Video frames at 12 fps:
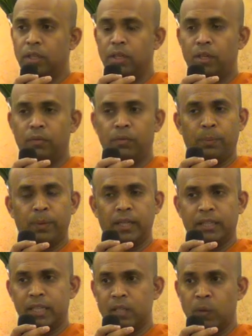If you pay
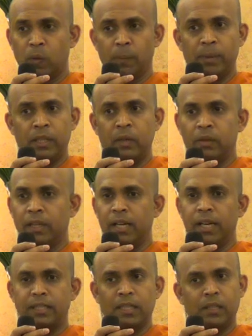attention to your breath, you
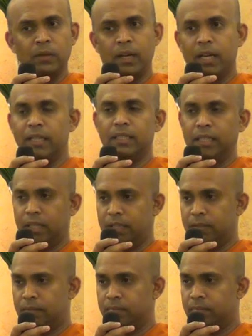realize that you are
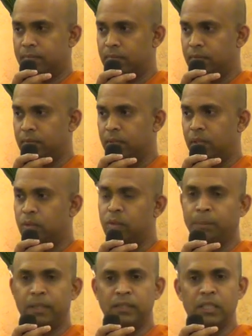angry. Your
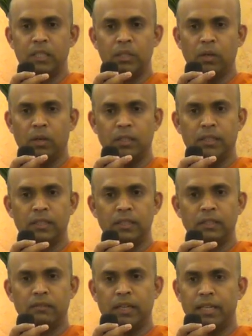breath is short,
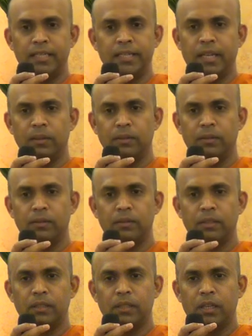very shallow.
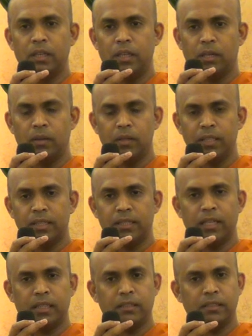Notice
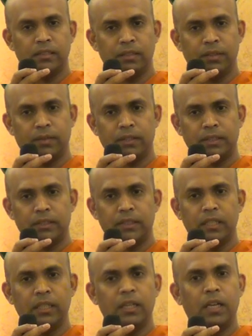that difference
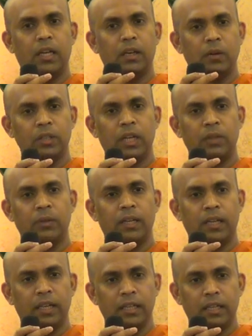and know that you are
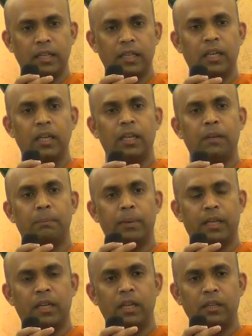angry, and
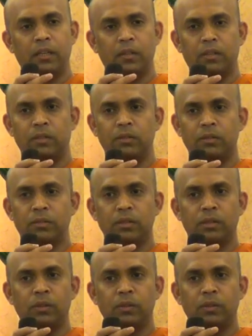better not you